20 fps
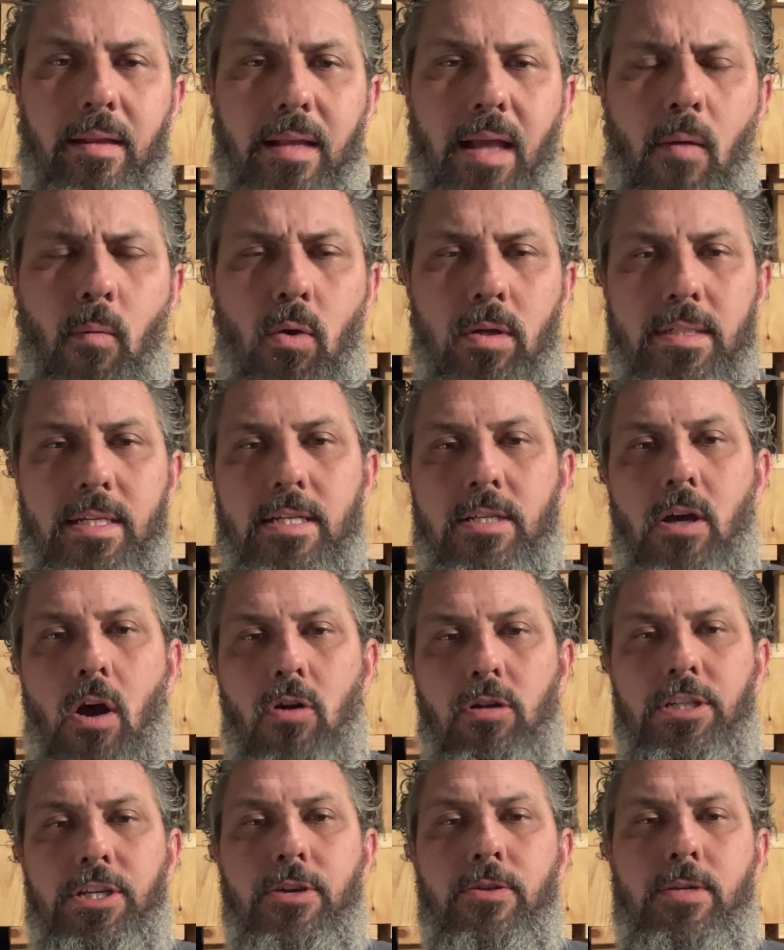I want to
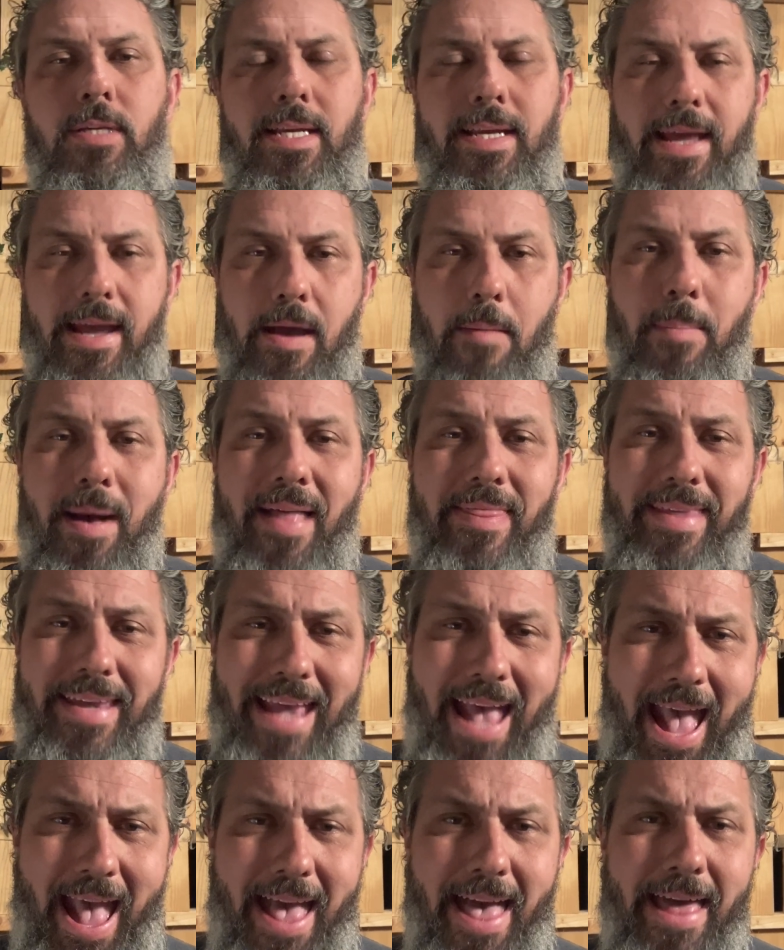talk to you today about
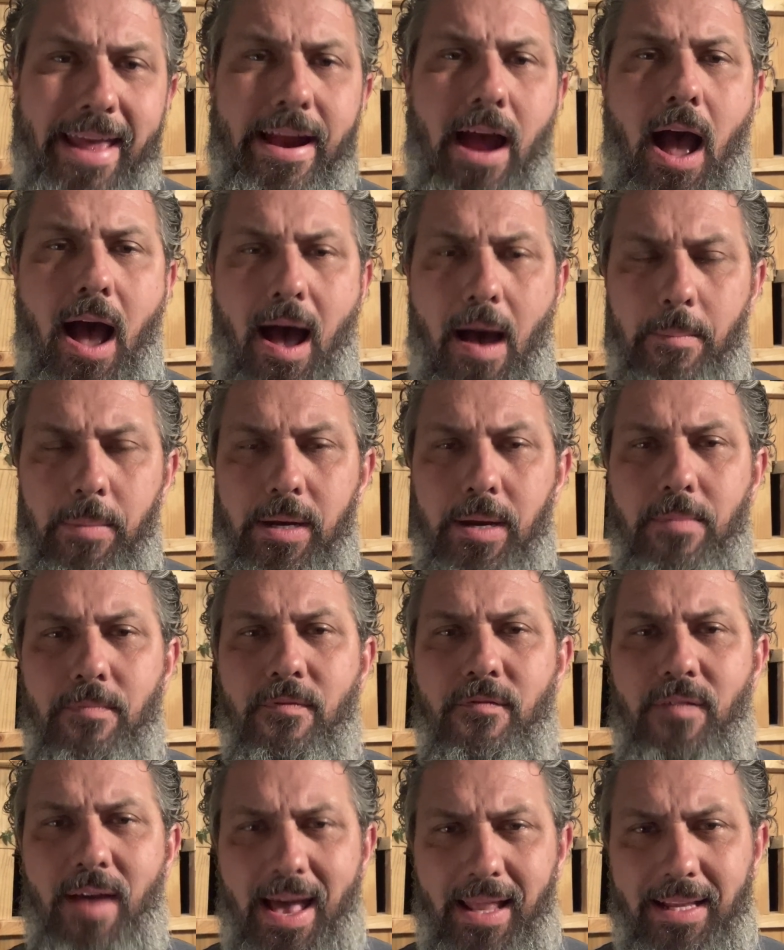the ad hominem
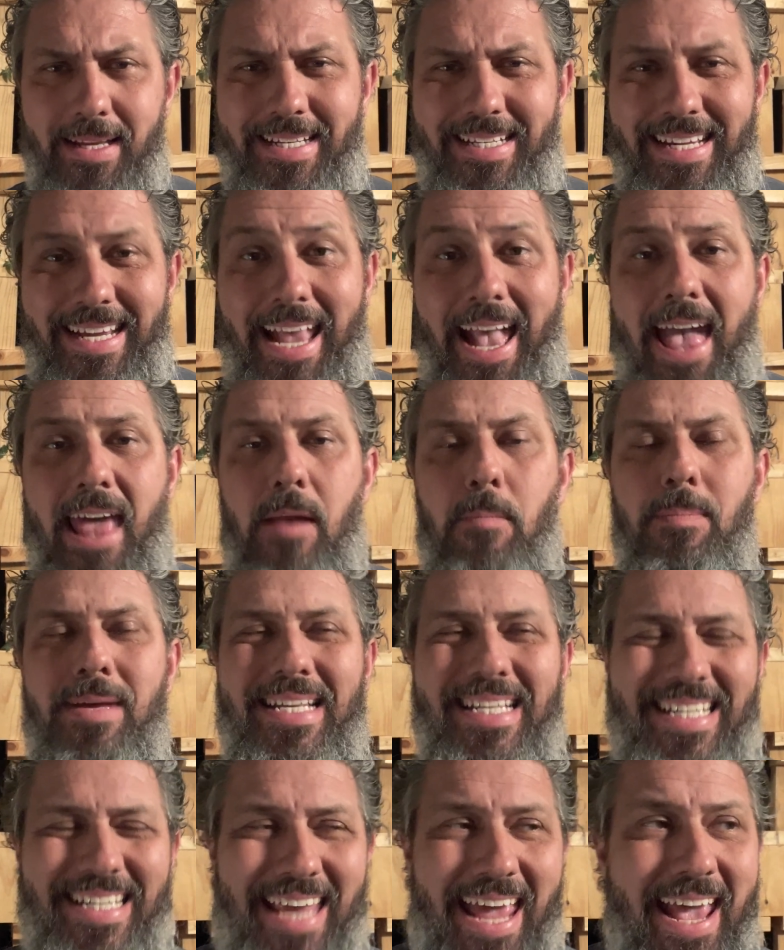fallacy and a
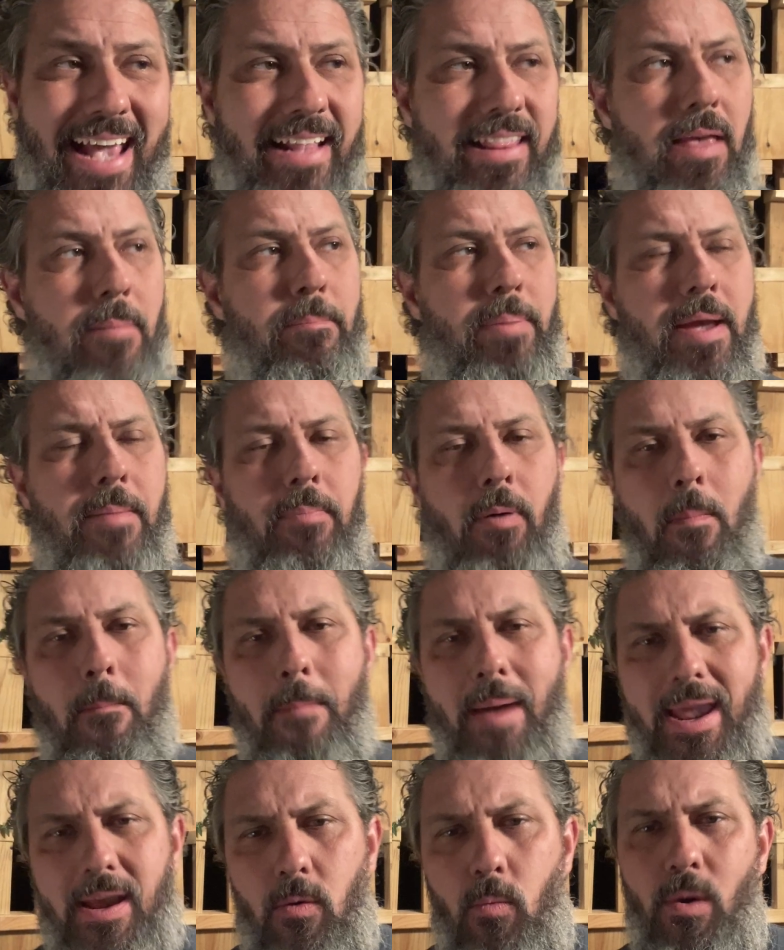mistake that people
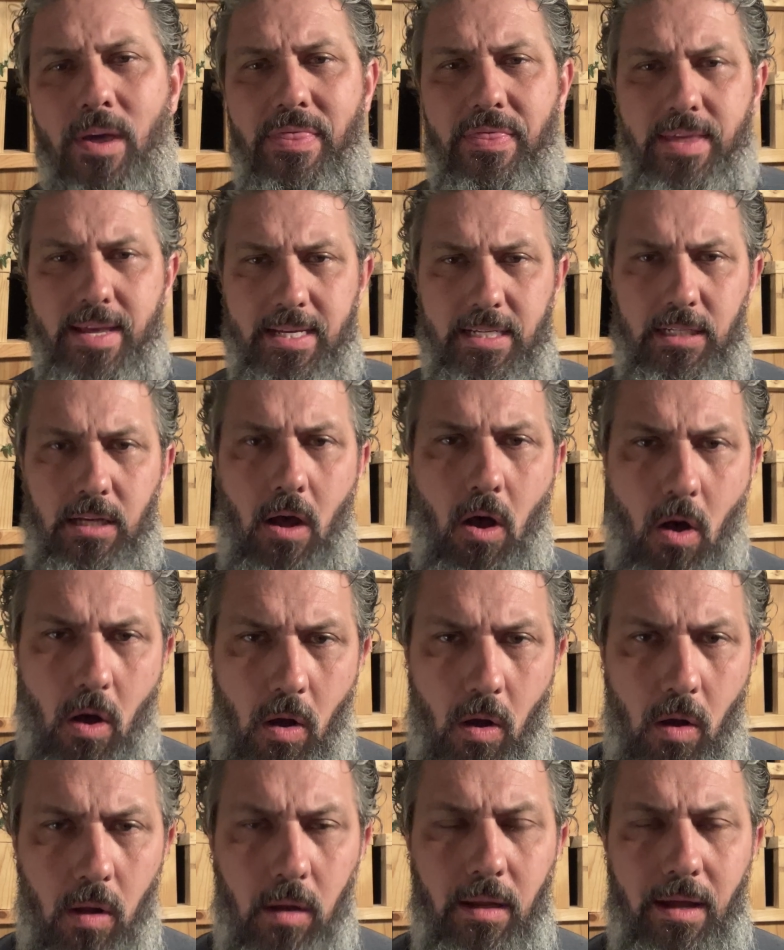make with this
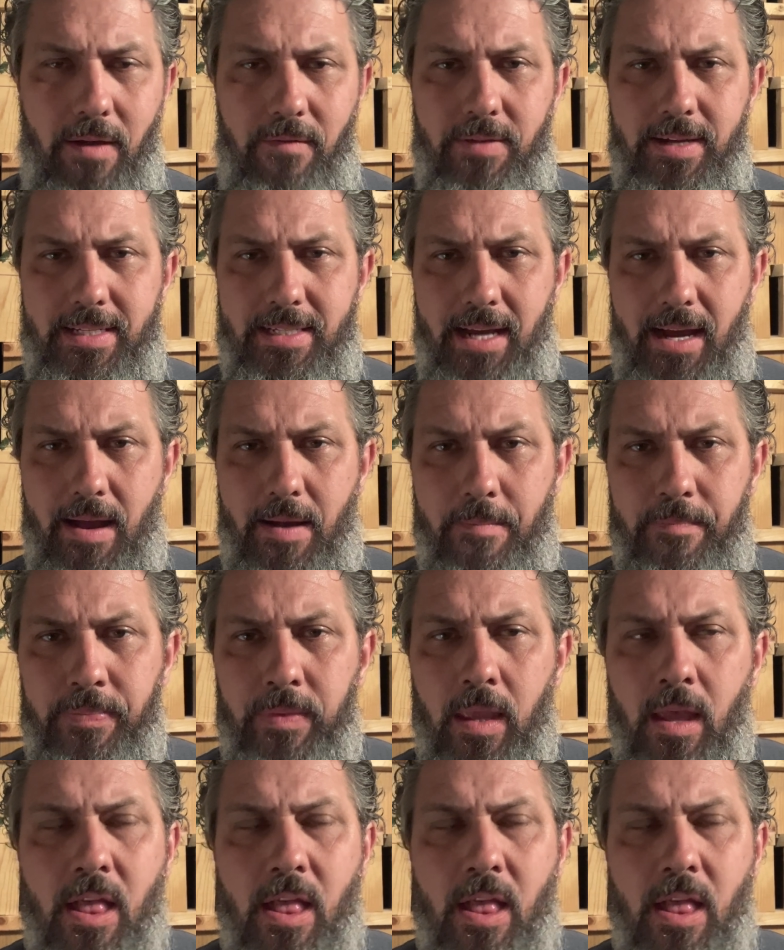all of the time.